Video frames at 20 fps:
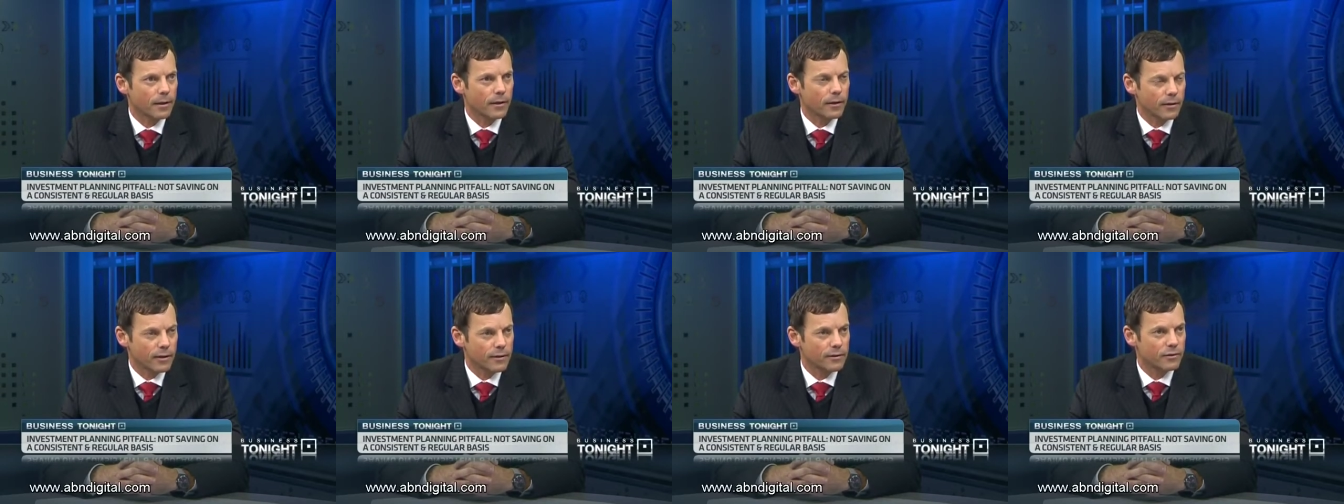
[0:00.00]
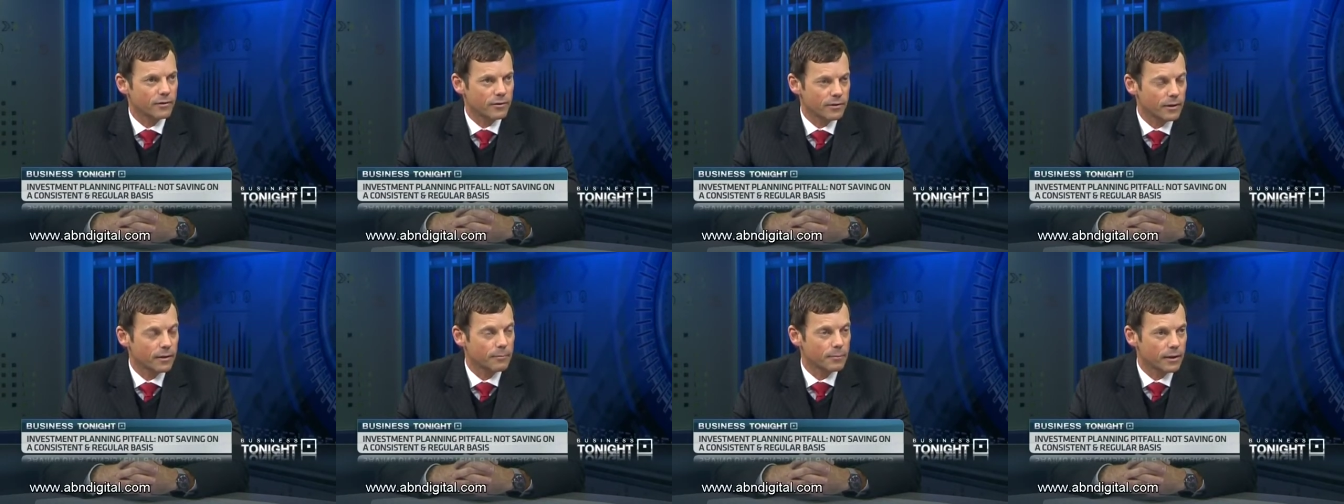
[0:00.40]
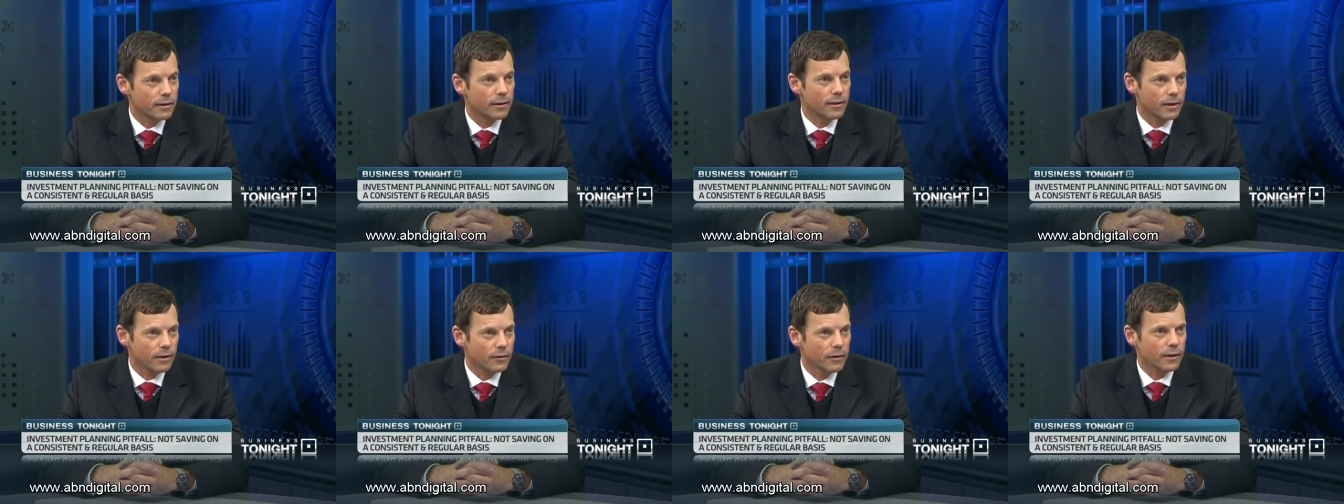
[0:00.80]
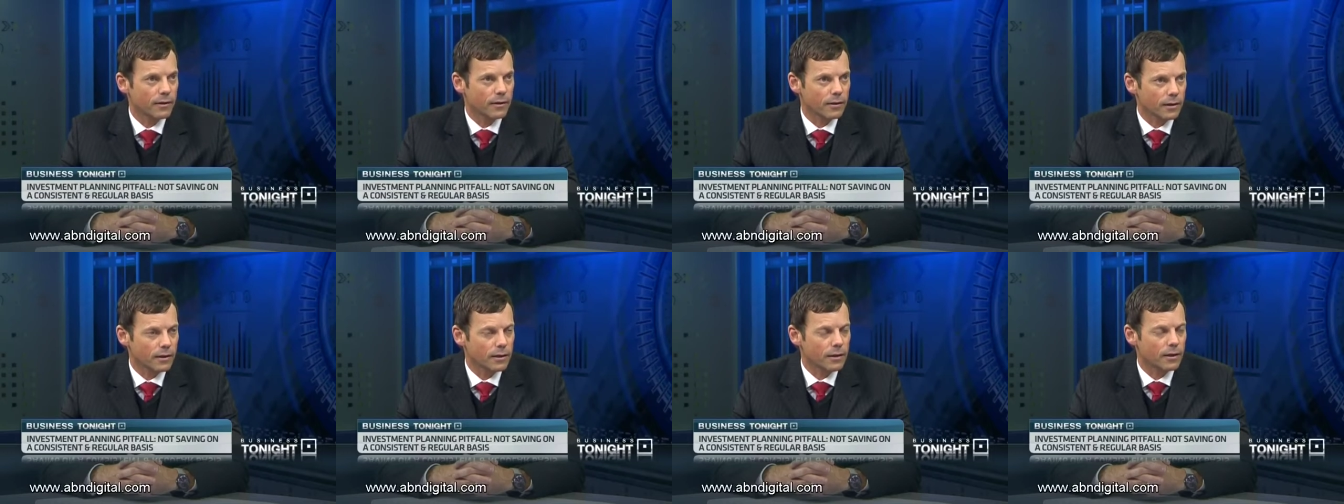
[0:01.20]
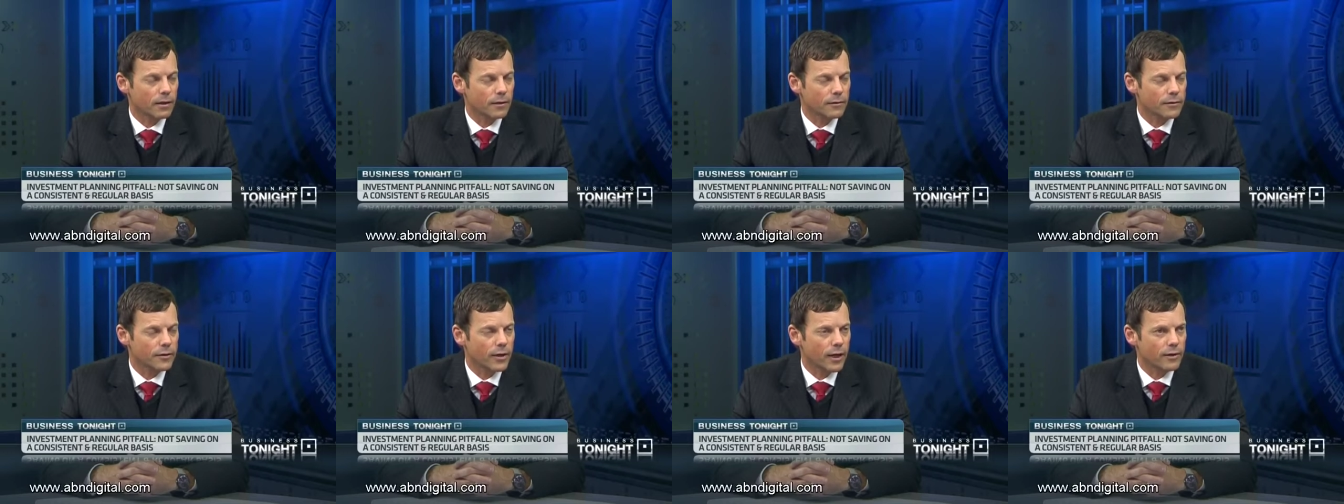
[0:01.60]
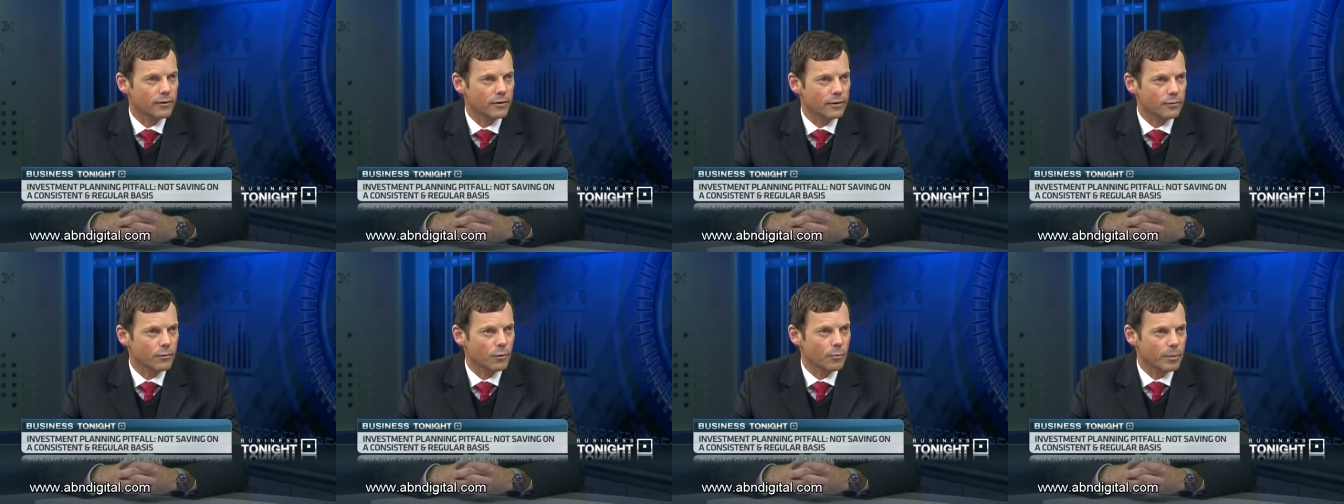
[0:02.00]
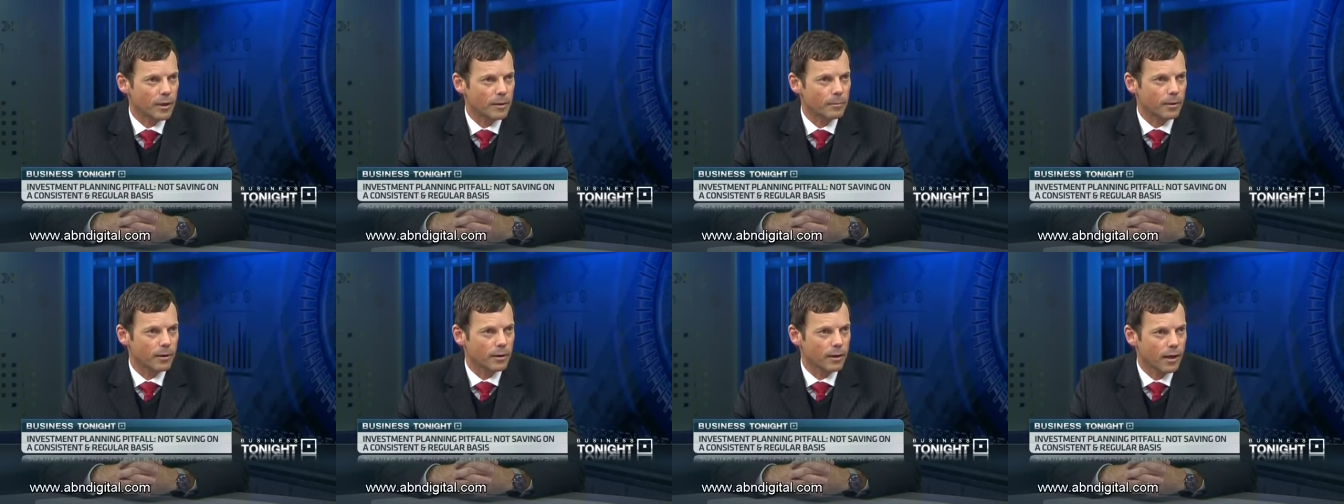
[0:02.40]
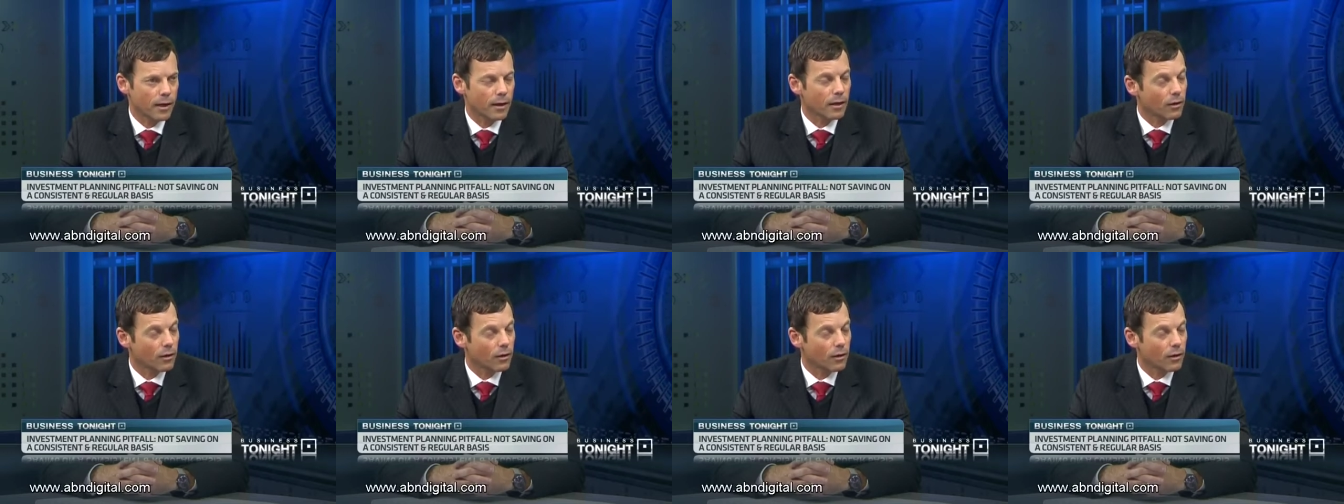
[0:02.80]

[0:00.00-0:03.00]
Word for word: you know, there's material kind of challenges for people.